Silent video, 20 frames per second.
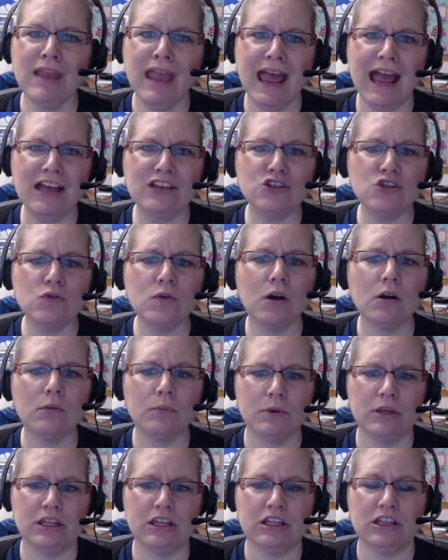As you are
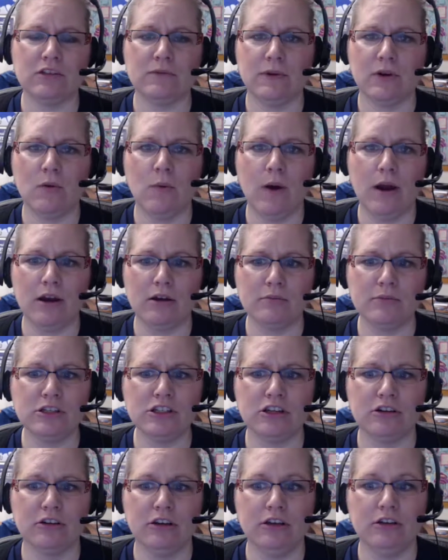reading the required
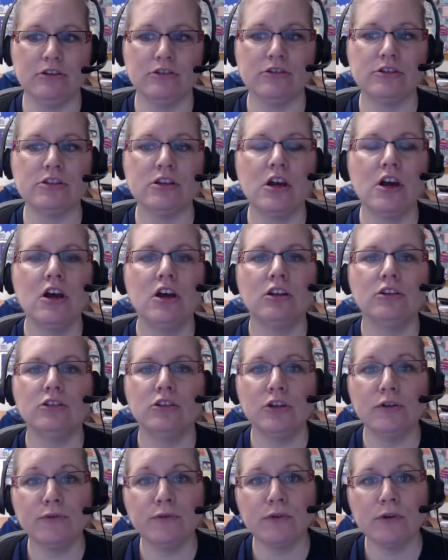materials,
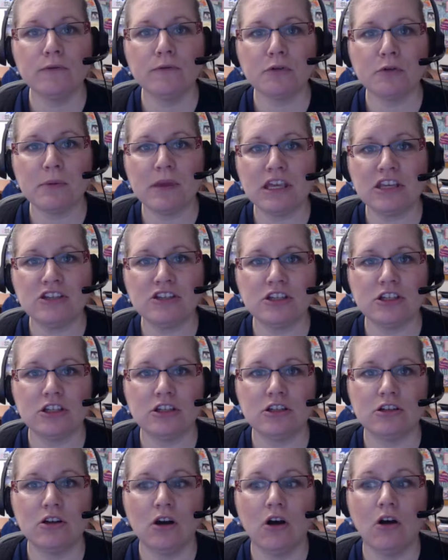look for
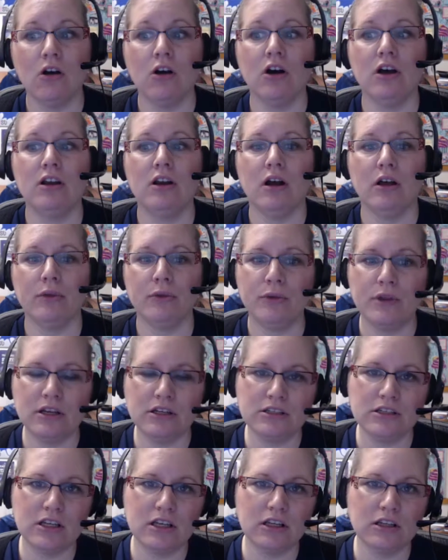information on
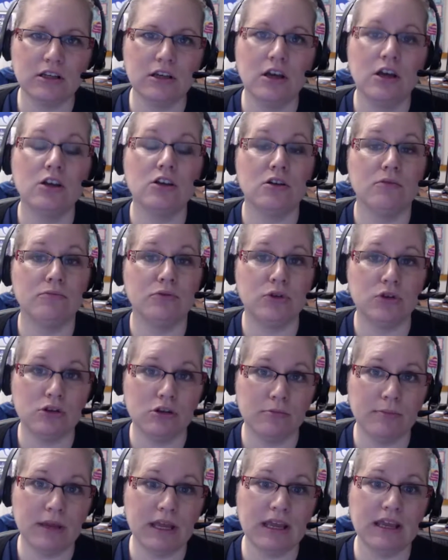authentic,
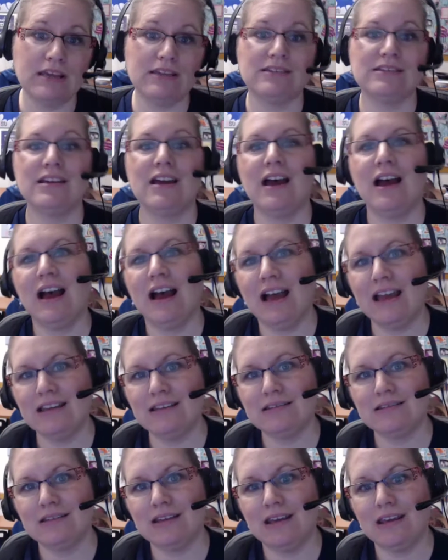computer-based,
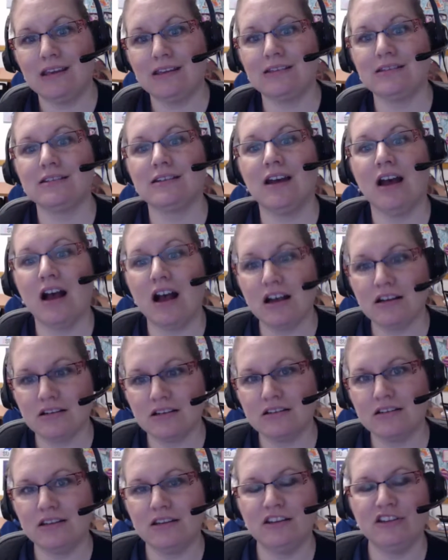high-stakes,
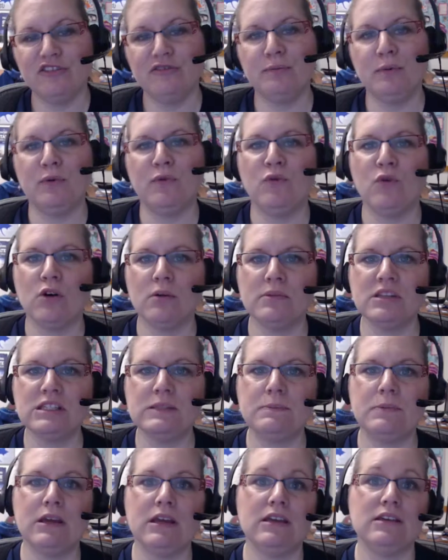cognitive,
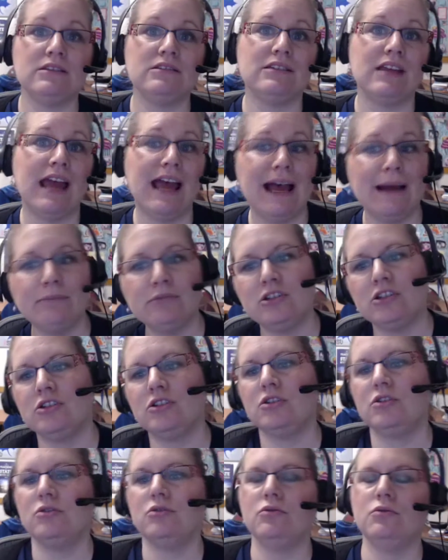performance-based,
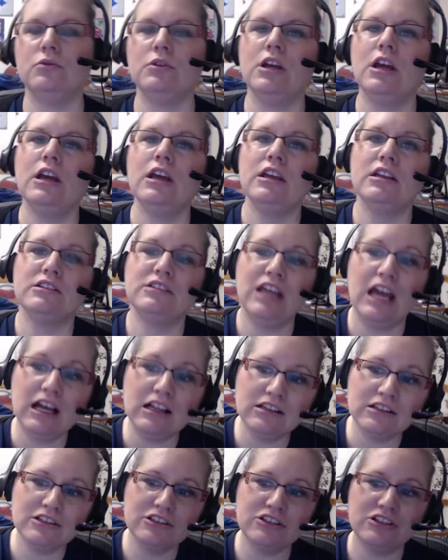aptitude,
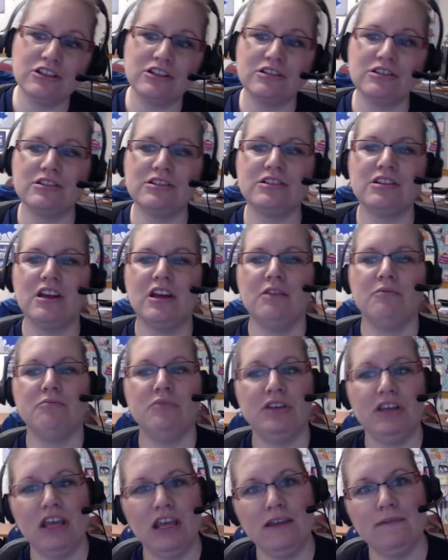intelligence,
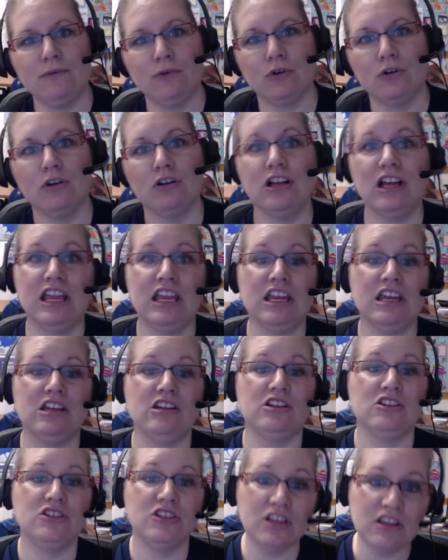behavioral,
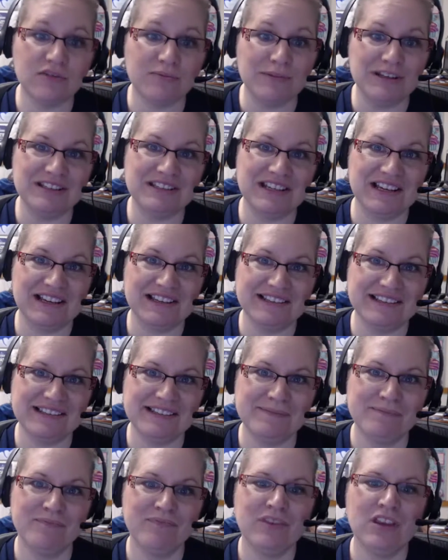and achievement
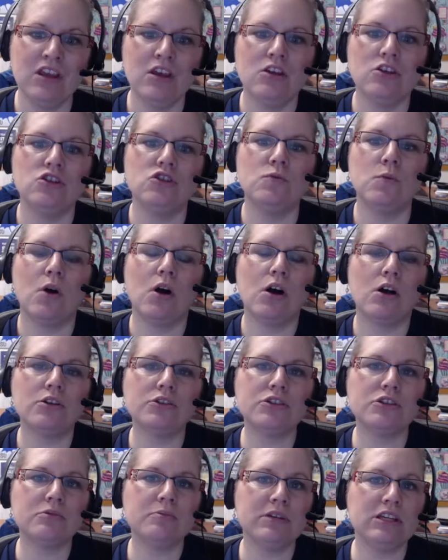tests. You will
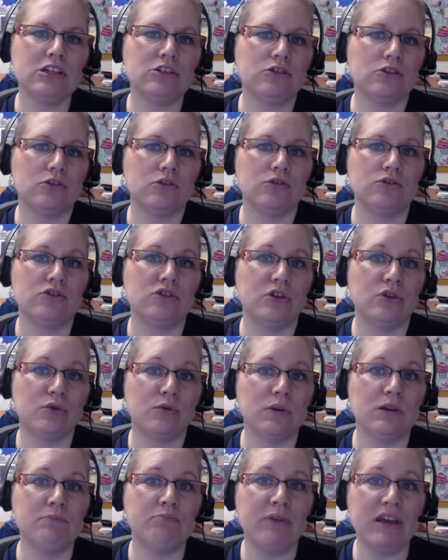also be introduced to
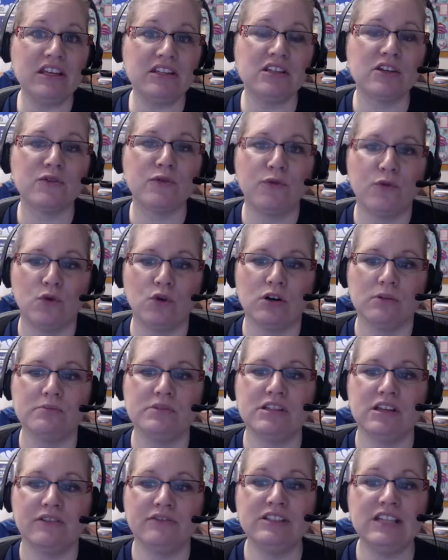three basic
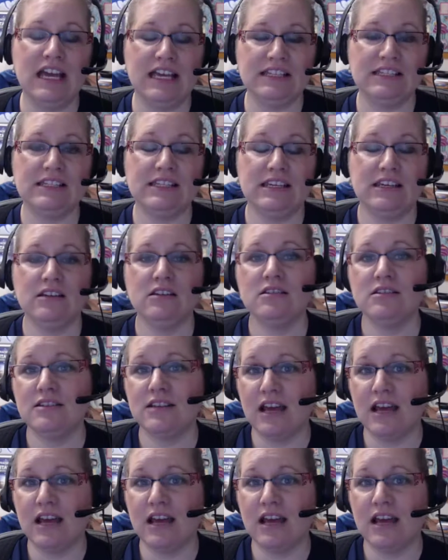forms of testing: